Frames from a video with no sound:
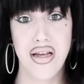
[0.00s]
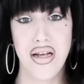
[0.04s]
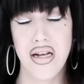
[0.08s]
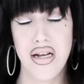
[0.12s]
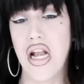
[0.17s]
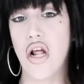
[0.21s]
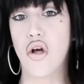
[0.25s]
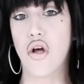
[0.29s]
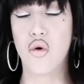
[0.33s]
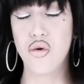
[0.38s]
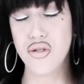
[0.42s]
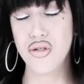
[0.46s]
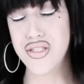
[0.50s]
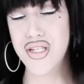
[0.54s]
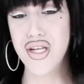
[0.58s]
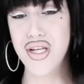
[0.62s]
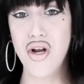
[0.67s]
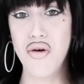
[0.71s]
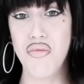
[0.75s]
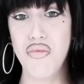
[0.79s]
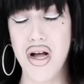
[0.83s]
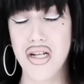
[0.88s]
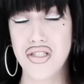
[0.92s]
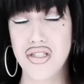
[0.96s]
Like, who's
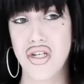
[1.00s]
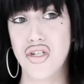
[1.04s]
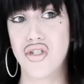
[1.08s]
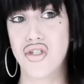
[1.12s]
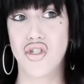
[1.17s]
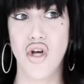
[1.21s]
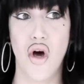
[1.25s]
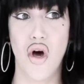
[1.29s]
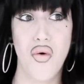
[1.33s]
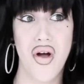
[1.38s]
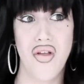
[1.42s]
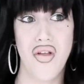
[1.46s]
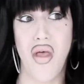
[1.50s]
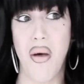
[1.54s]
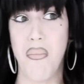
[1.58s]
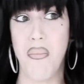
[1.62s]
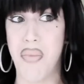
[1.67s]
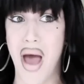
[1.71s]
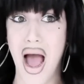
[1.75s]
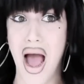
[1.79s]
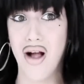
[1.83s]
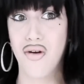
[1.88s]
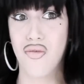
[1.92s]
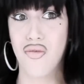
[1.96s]
gonna watch a show in the
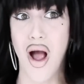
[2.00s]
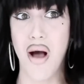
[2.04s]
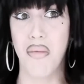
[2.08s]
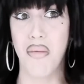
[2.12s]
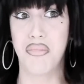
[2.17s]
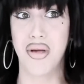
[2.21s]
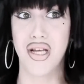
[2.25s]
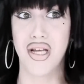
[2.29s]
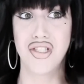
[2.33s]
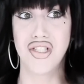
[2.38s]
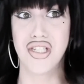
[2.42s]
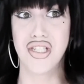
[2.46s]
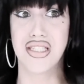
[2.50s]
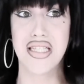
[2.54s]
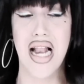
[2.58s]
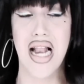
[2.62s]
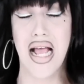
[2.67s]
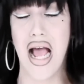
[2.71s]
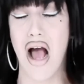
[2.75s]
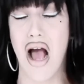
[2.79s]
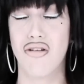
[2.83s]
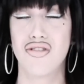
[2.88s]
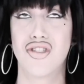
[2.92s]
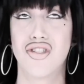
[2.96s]
background, bitch, is like
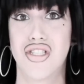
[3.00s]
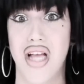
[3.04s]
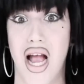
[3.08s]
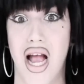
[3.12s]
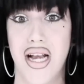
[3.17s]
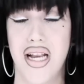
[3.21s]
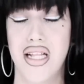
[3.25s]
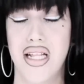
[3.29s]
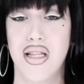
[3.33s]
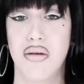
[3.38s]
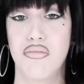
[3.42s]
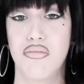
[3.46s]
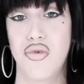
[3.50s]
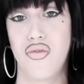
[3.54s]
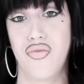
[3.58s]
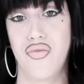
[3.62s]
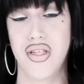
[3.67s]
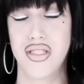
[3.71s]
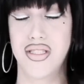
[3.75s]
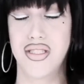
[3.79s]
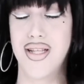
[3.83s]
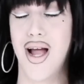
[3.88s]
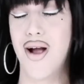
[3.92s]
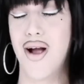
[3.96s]
outshining the
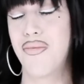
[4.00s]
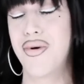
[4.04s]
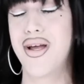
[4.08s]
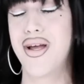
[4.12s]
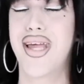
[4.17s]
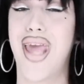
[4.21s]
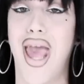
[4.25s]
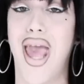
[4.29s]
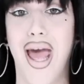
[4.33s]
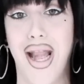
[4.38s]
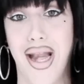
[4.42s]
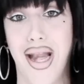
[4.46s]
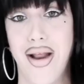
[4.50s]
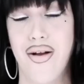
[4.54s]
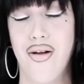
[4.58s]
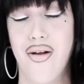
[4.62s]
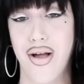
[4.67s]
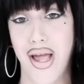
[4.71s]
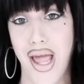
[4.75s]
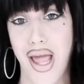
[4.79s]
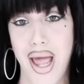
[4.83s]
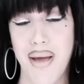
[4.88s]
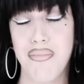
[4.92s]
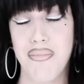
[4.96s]
movie star? We get it,
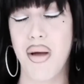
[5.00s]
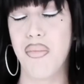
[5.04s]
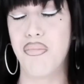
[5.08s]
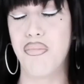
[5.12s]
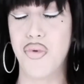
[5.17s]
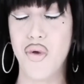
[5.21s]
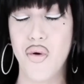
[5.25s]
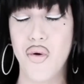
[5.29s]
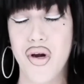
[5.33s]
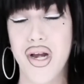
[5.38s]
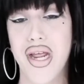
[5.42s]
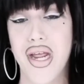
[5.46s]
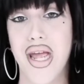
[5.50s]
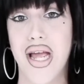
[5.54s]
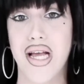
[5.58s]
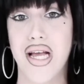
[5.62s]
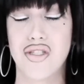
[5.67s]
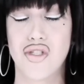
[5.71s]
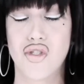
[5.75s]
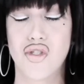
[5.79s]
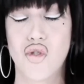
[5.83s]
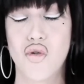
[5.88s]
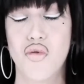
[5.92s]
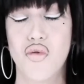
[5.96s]
okay? My beauty
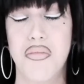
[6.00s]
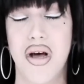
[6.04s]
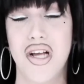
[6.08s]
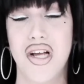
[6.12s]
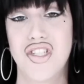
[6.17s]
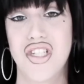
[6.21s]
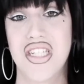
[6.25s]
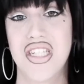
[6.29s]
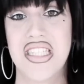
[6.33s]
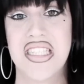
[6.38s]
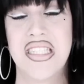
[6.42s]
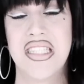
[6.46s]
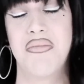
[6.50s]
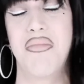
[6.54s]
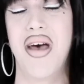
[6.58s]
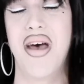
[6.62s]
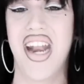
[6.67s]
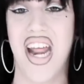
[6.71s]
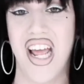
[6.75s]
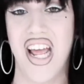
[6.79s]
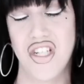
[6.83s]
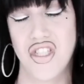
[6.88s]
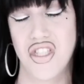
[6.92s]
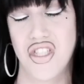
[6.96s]
is too much
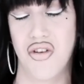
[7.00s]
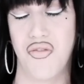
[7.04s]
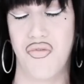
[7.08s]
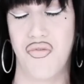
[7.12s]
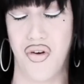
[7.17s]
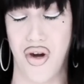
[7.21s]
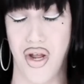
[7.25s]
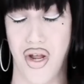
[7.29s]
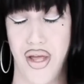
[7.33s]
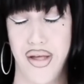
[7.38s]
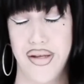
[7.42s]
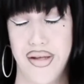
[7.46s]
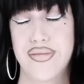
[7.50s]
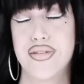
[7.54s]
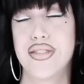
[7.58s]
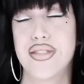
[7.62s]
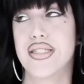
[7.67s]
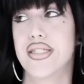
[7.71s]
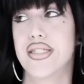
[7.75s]
intimidation for you.